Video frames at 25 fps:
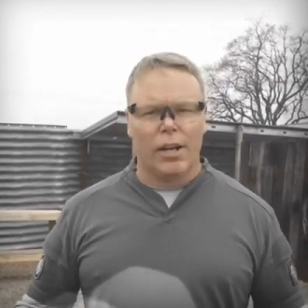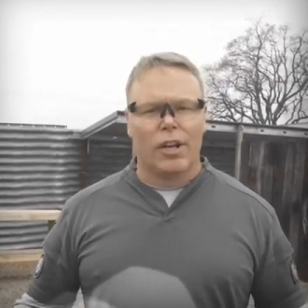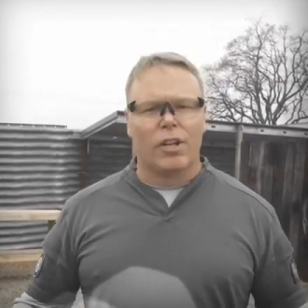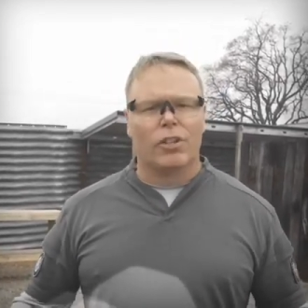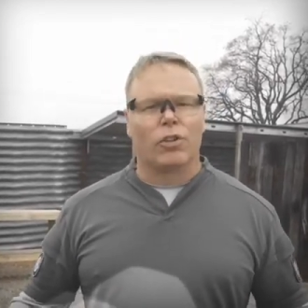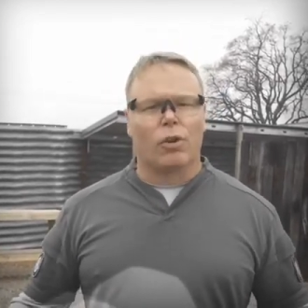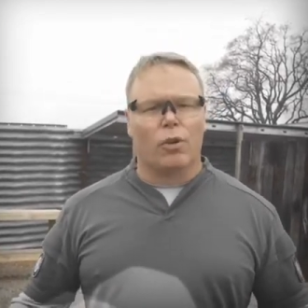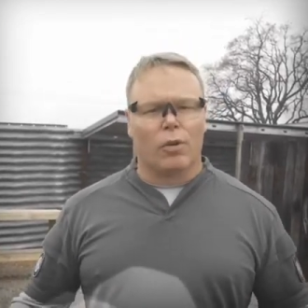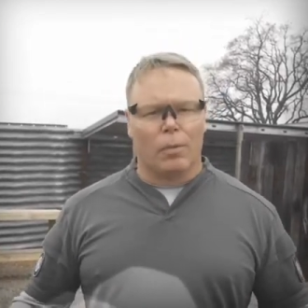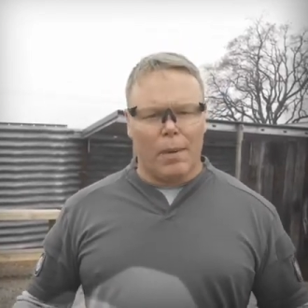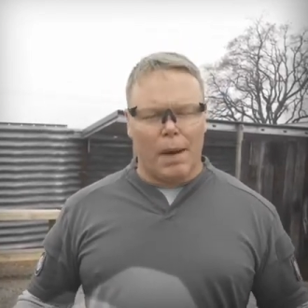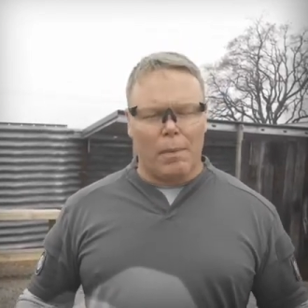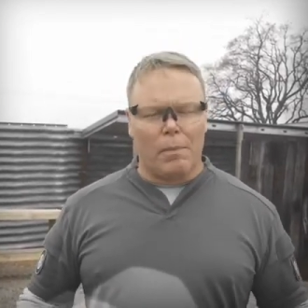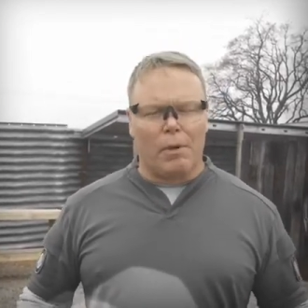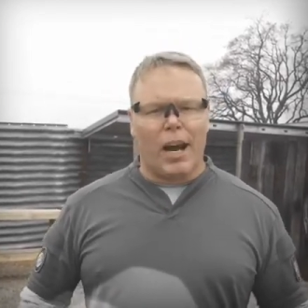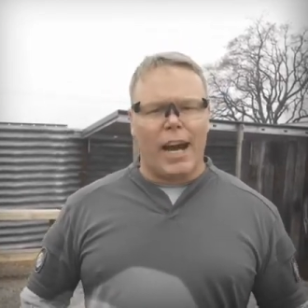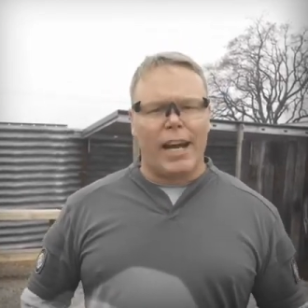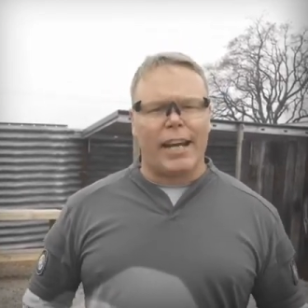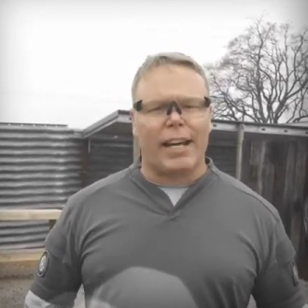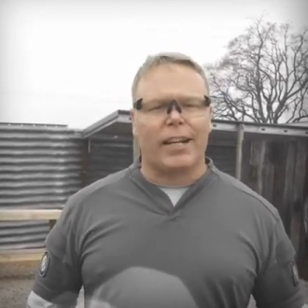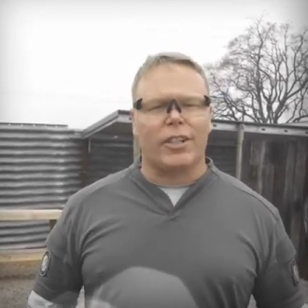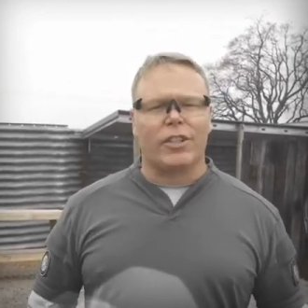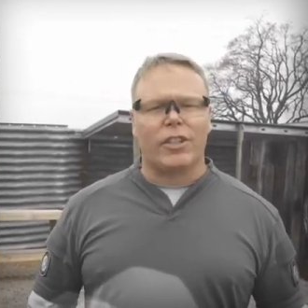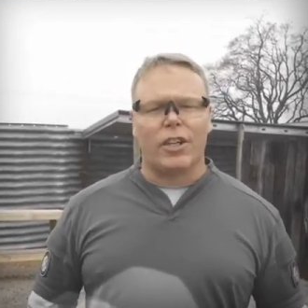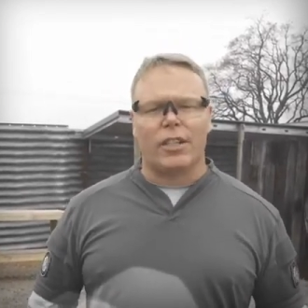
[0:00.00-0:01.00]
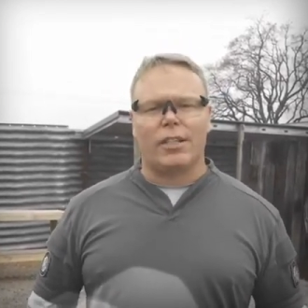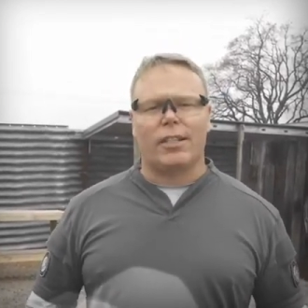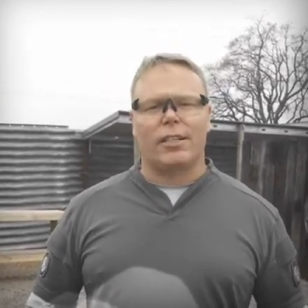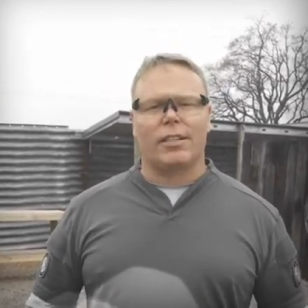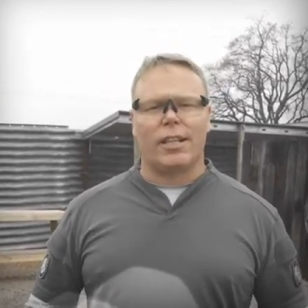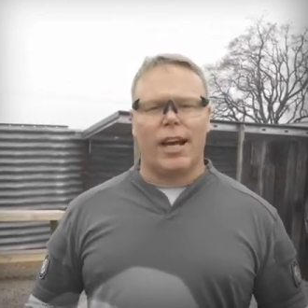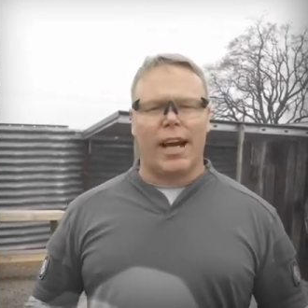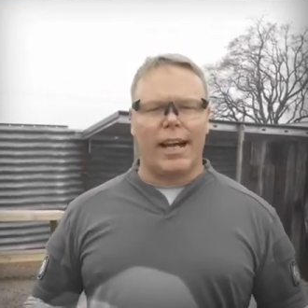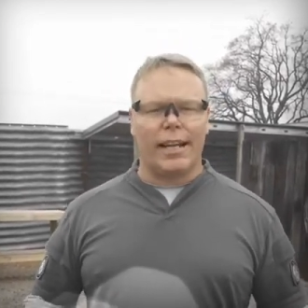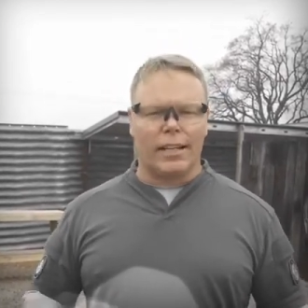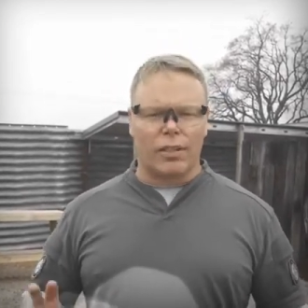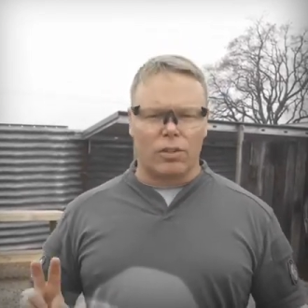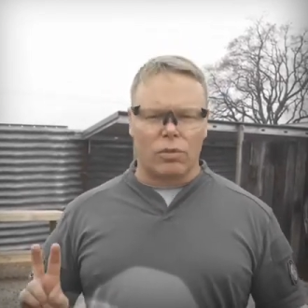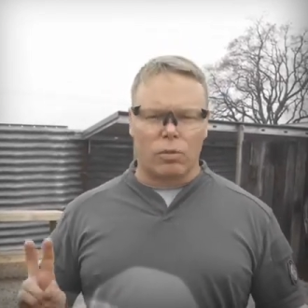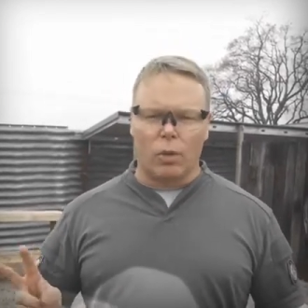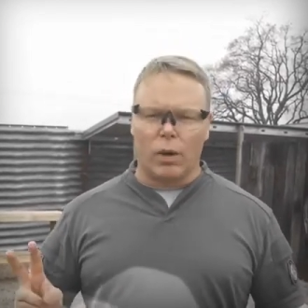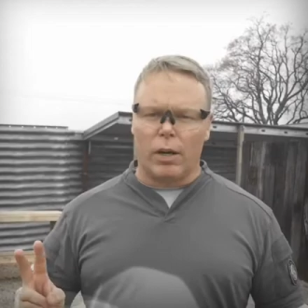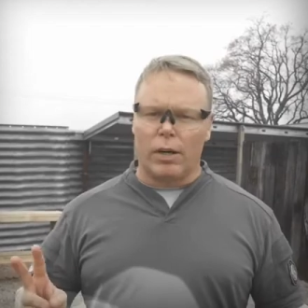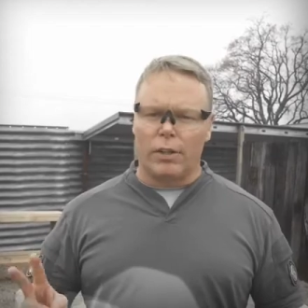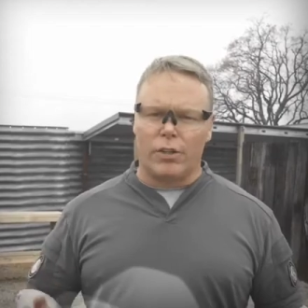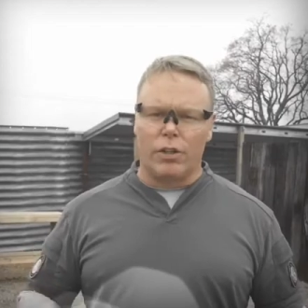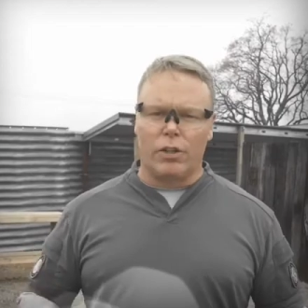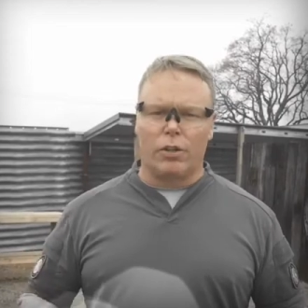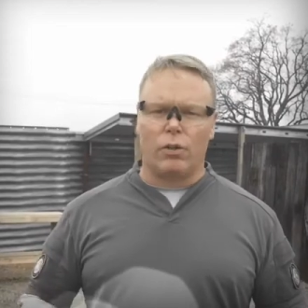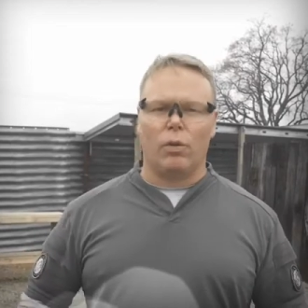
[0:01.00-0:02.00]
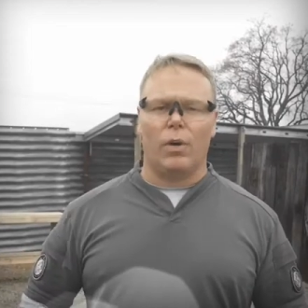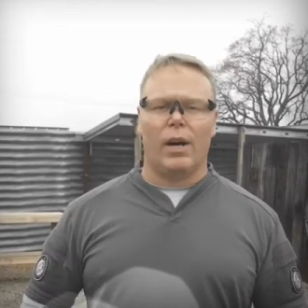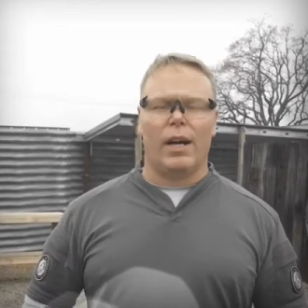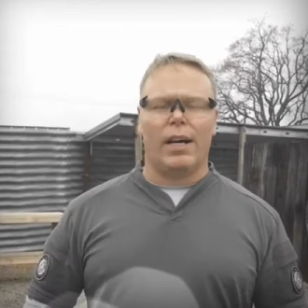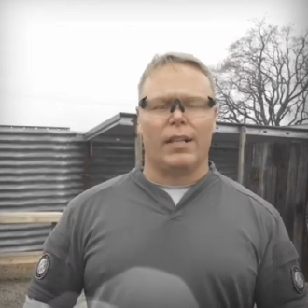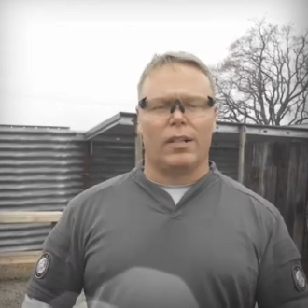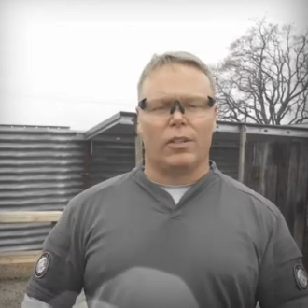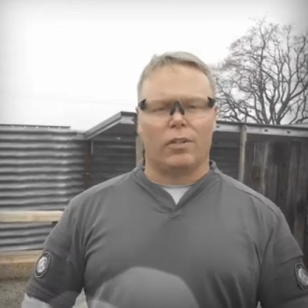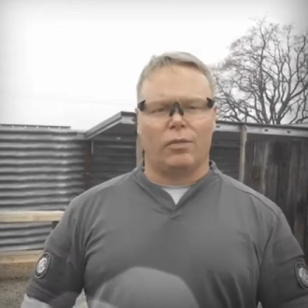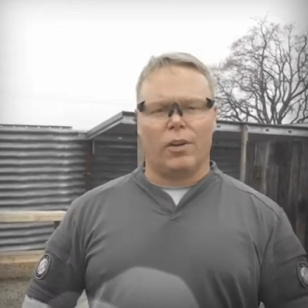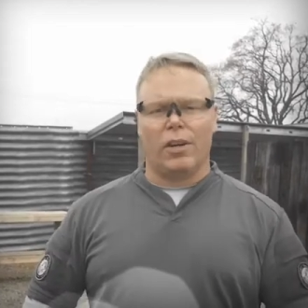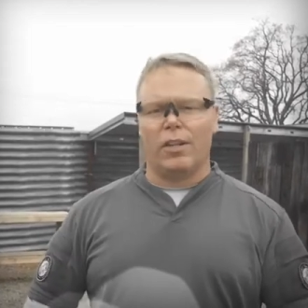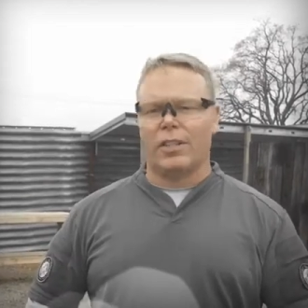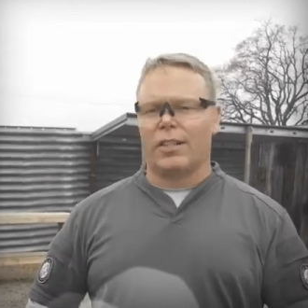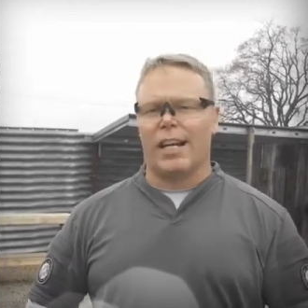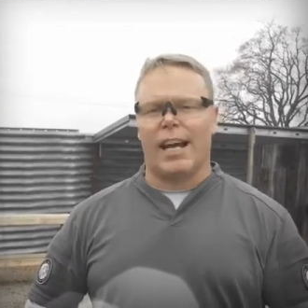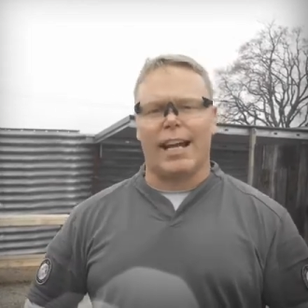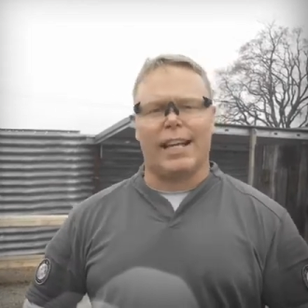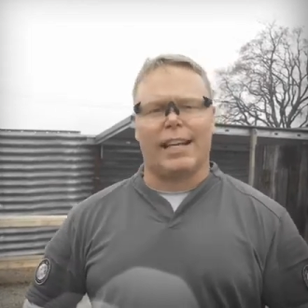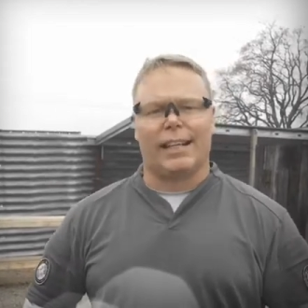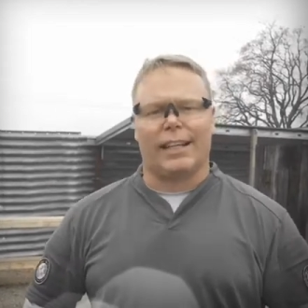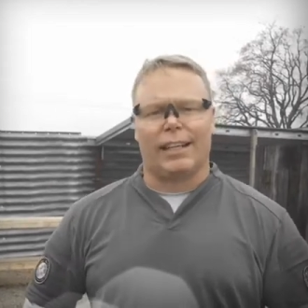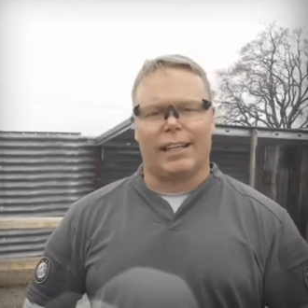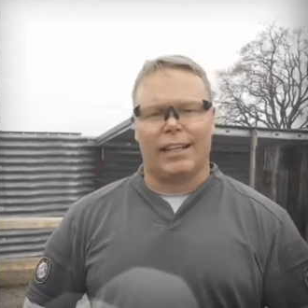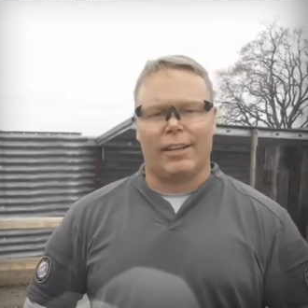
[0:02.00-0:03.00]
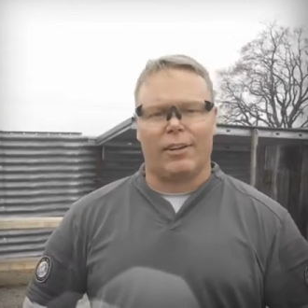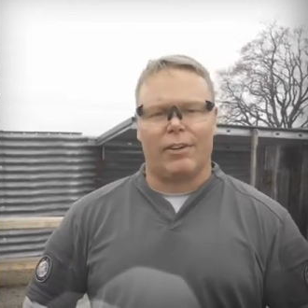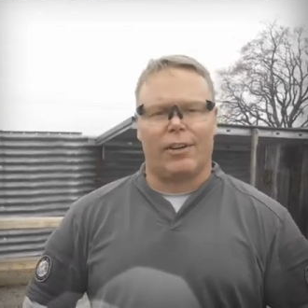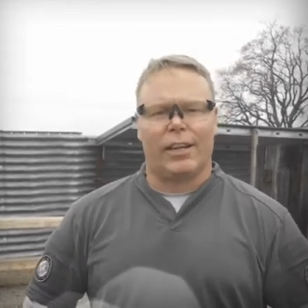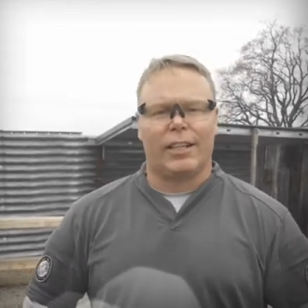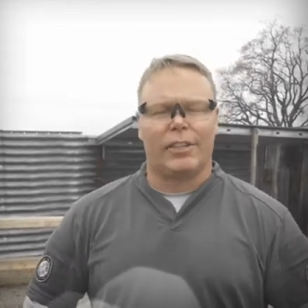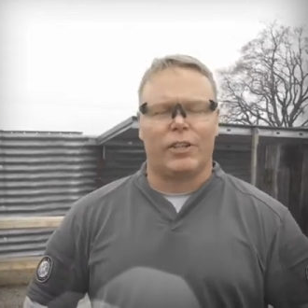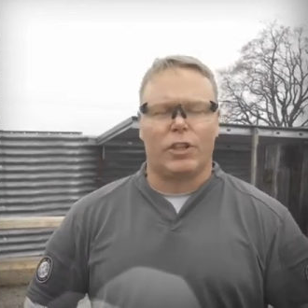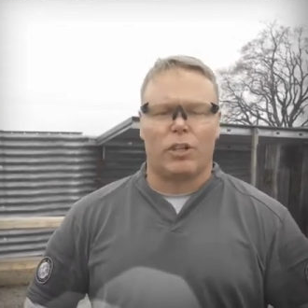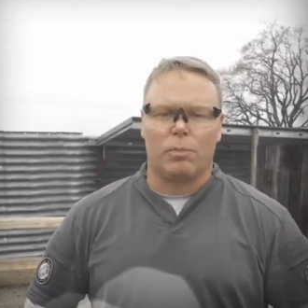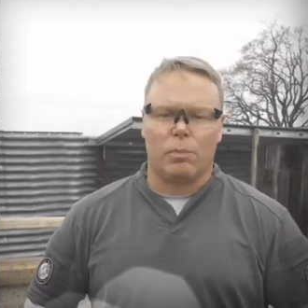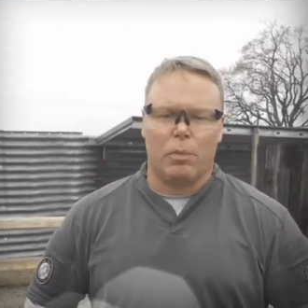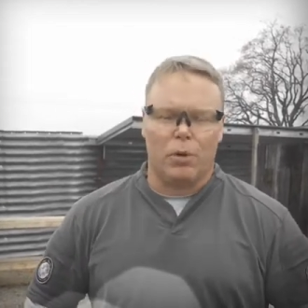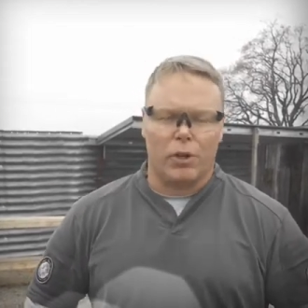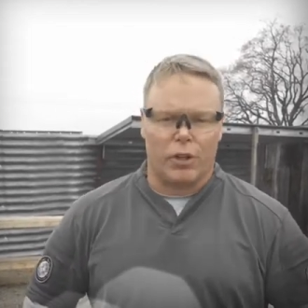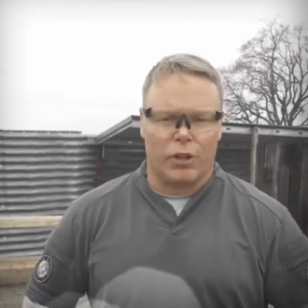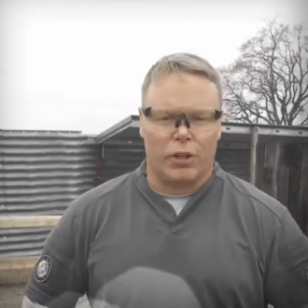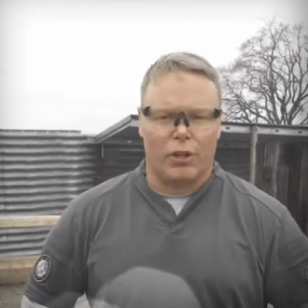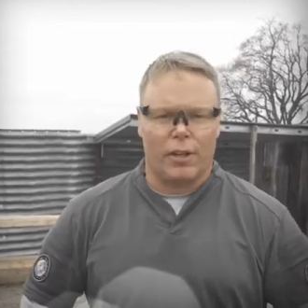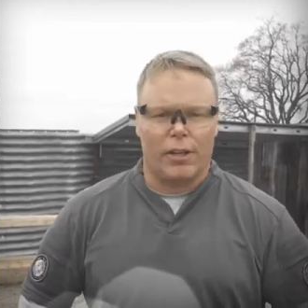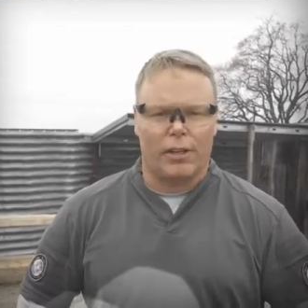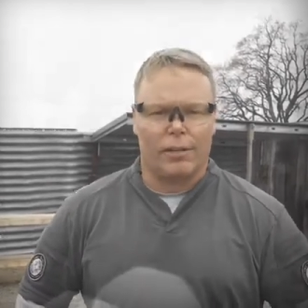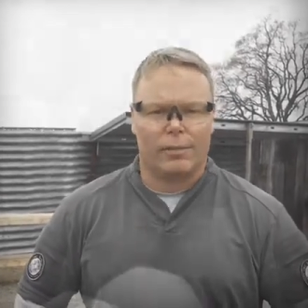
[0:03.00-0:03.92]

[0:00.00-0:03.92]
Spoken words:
So remember, I can adjust the tightness one of two ways. First, I can literally just push on